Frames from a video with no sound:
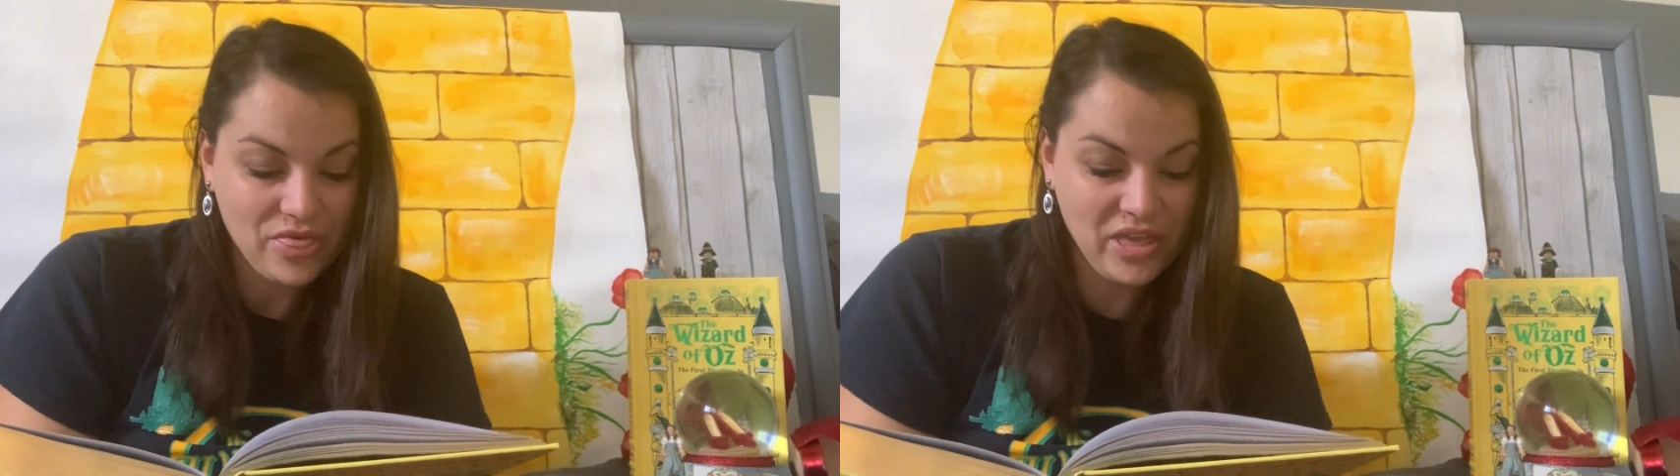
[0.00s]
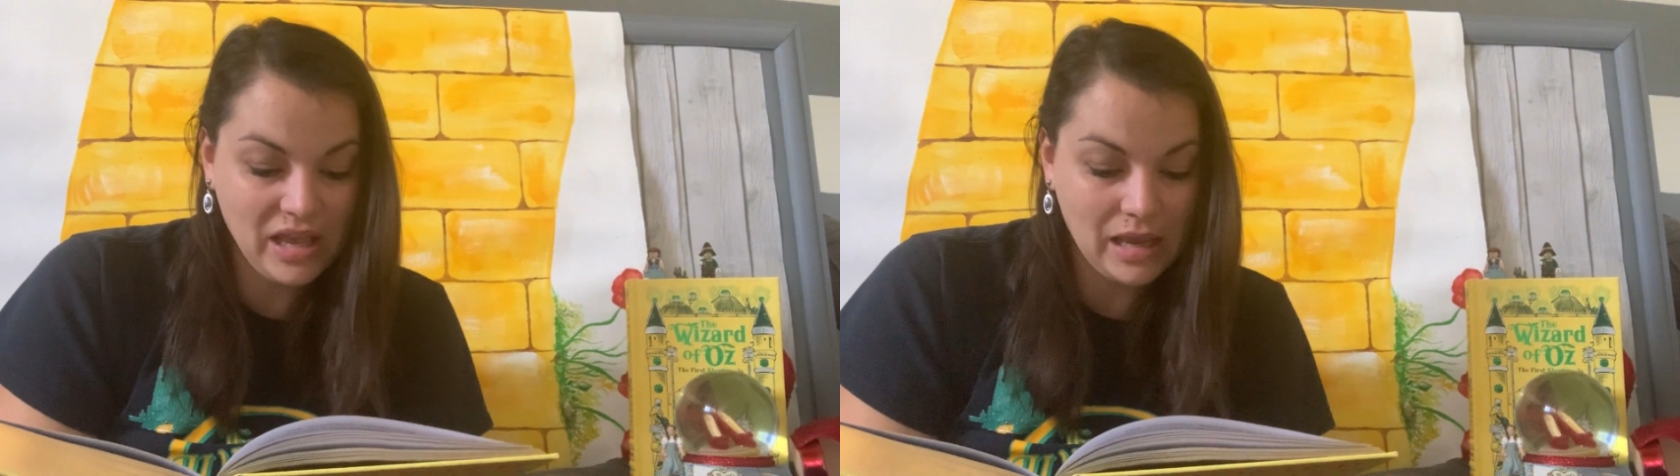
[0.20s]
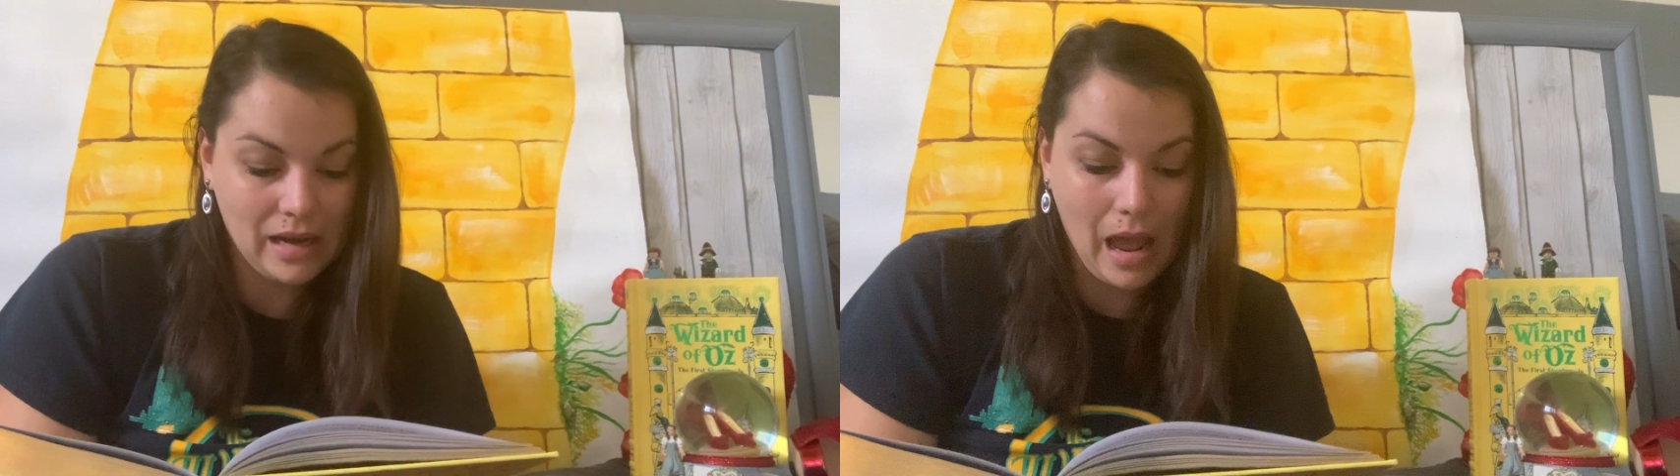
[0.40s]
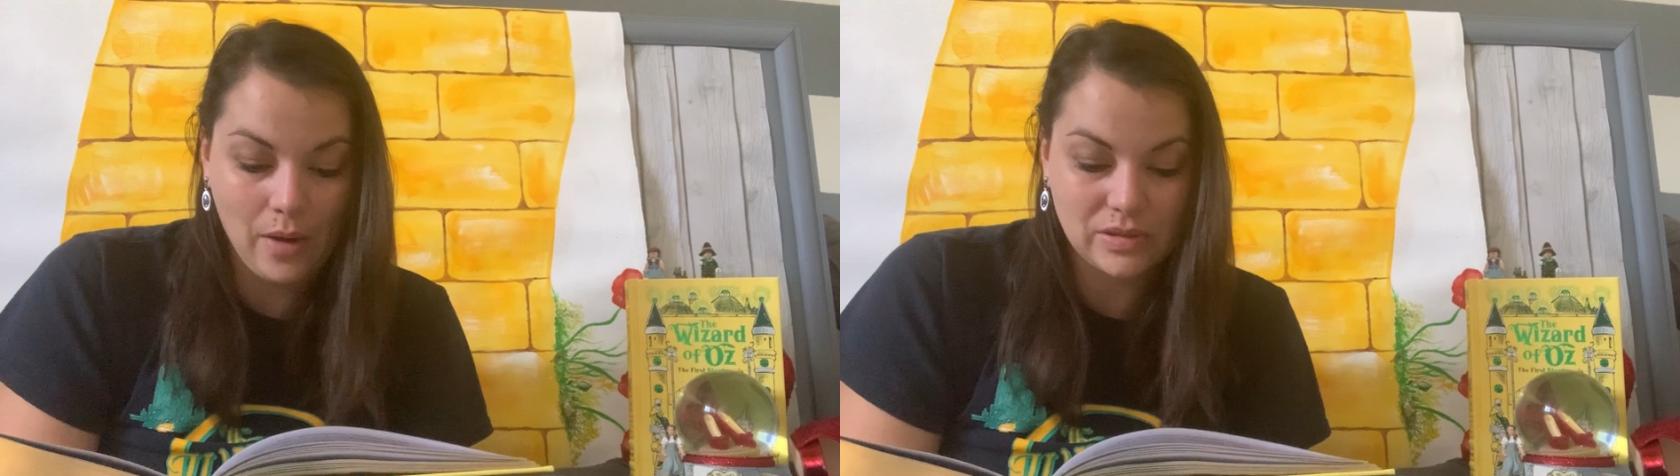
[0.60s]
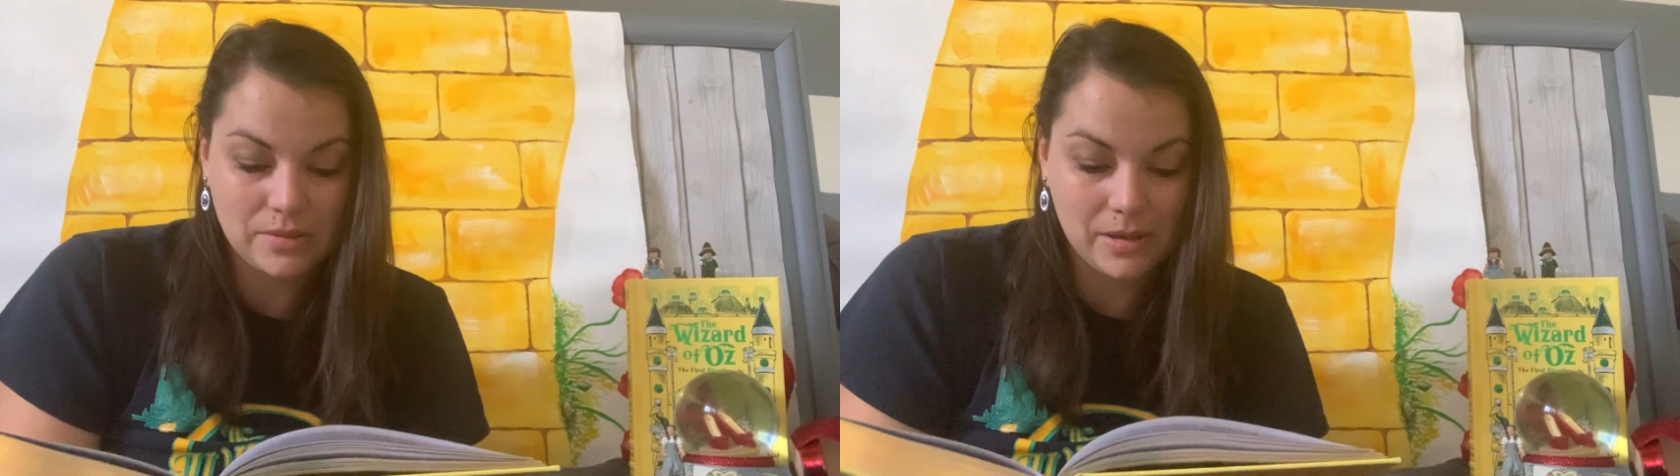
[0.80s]
thinking I
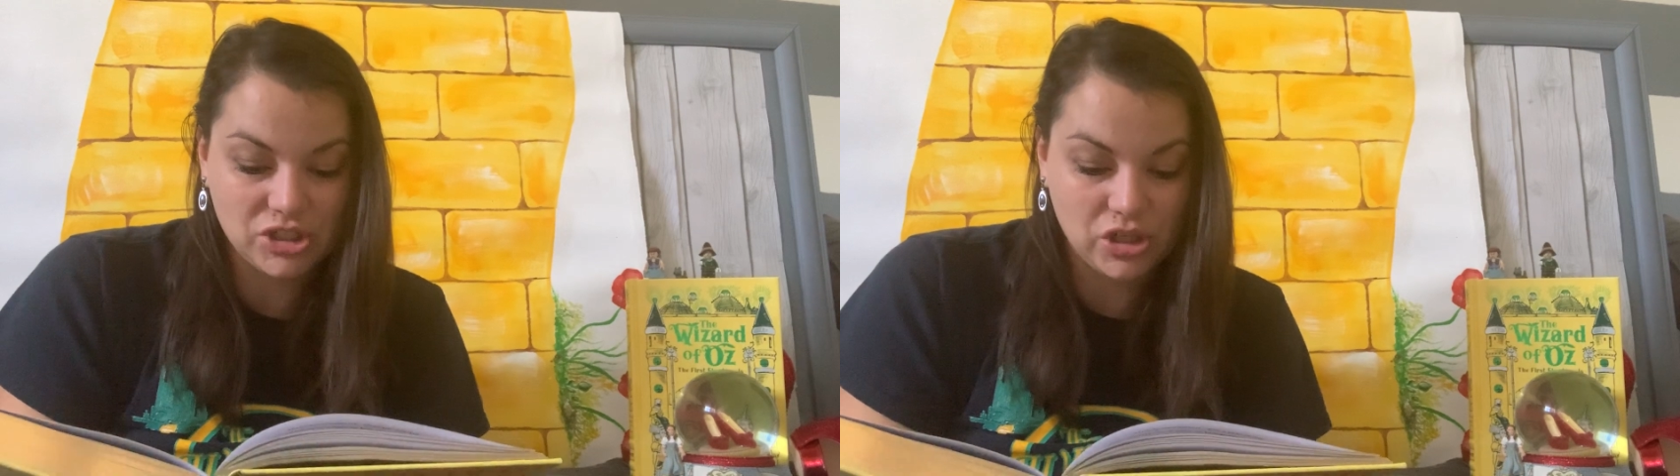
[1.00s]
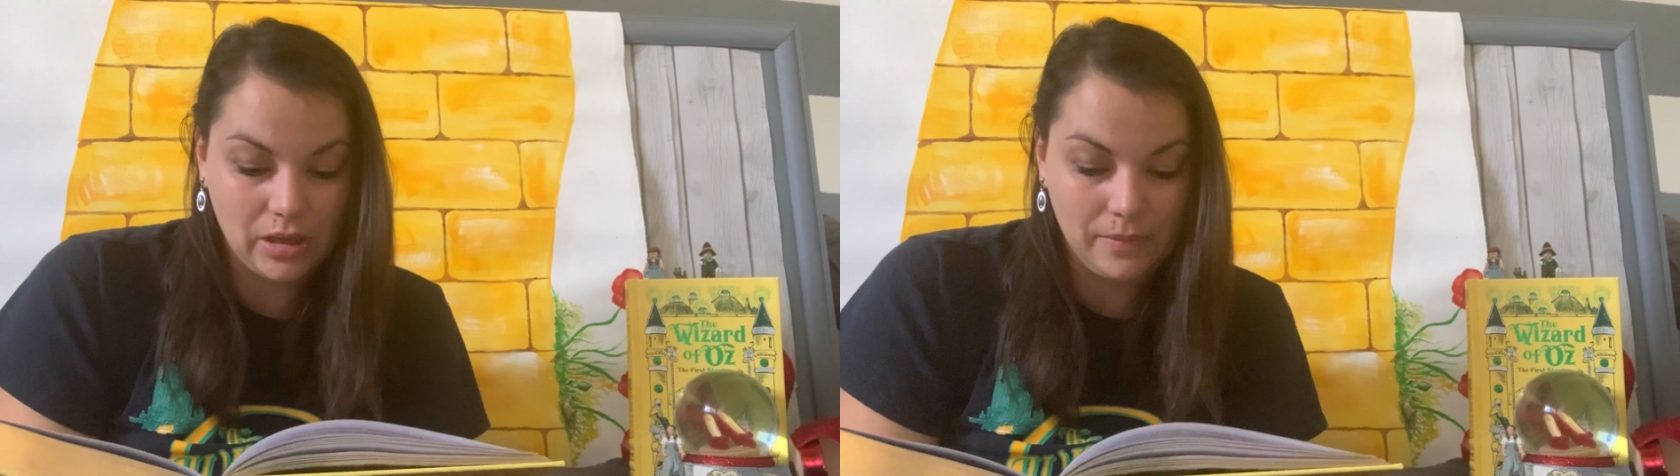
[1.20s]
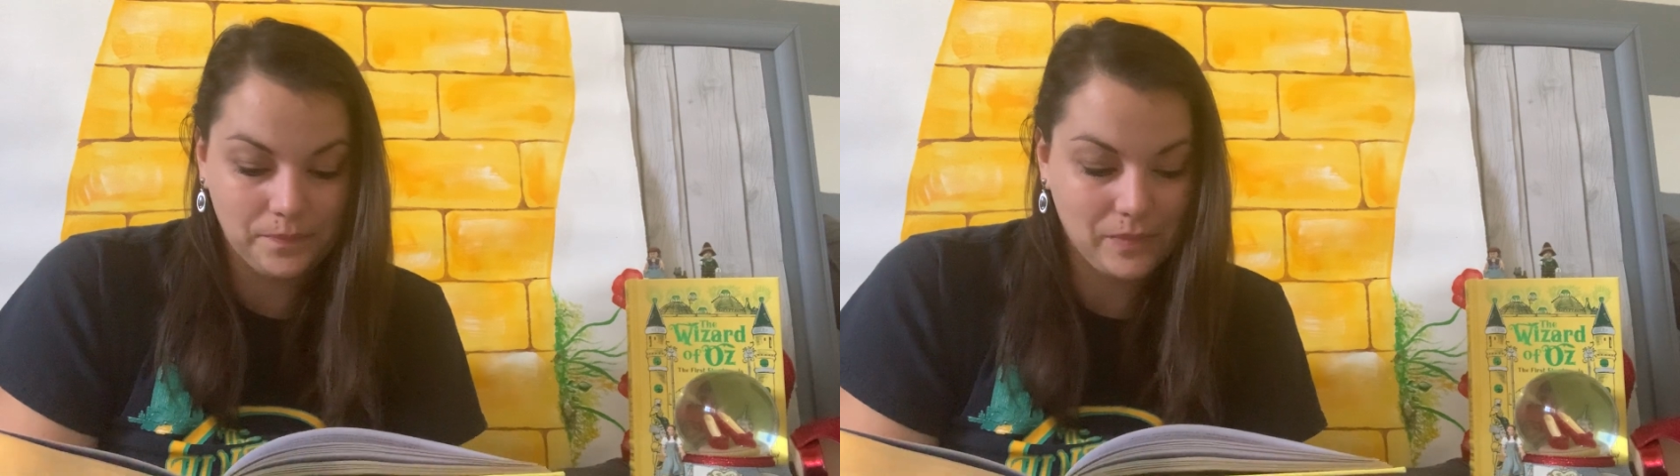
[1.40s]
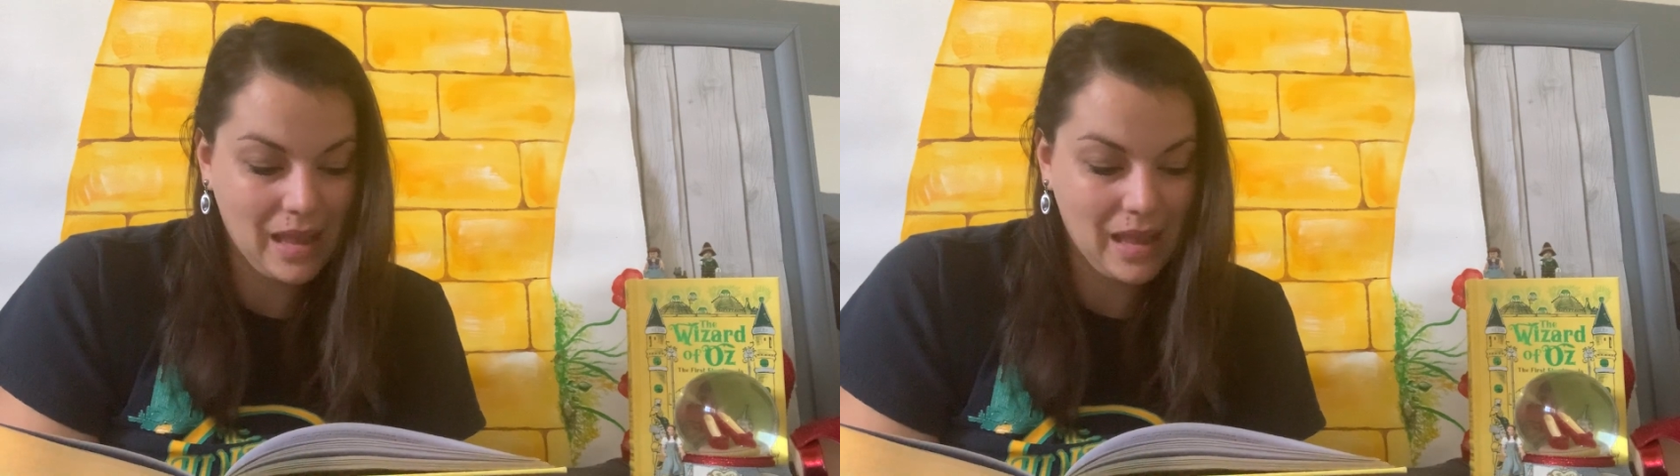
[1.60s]
was a munchkin,